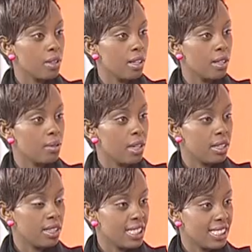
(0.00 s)
run
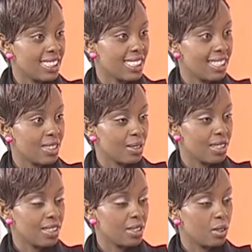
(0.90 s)
in this country,
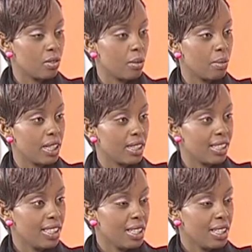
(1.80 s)
that is Sofapaka.